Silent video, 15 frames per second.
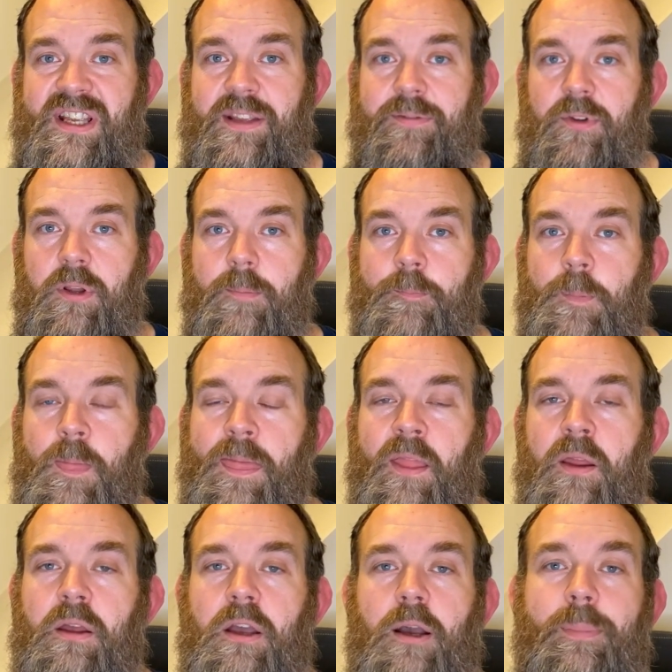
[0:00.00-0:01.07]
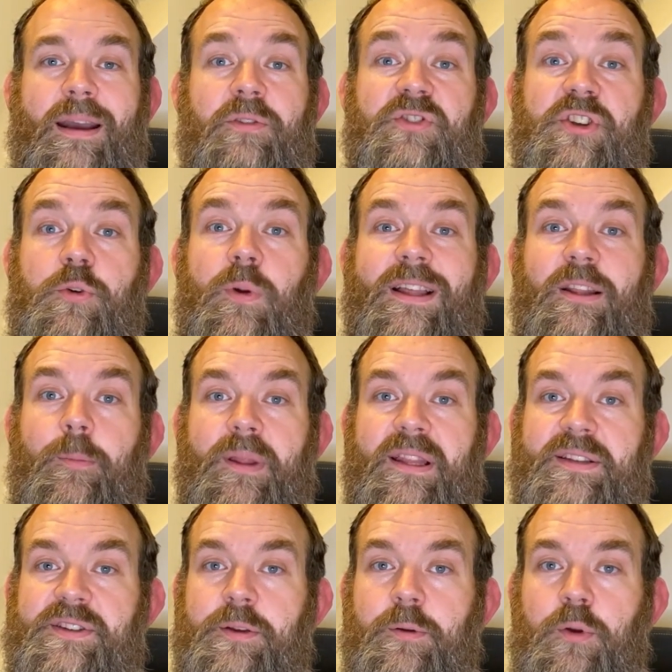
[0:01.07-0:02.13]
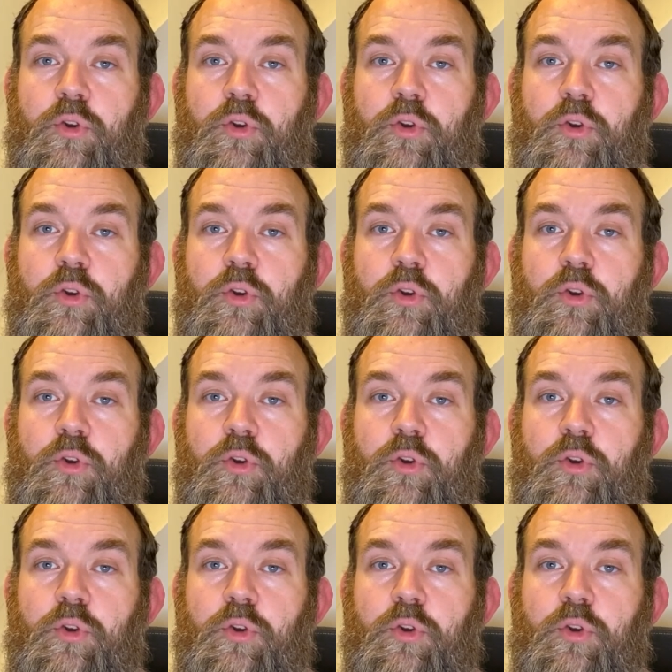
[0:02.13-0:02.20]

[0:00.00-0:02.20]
Evil, about two hillbillies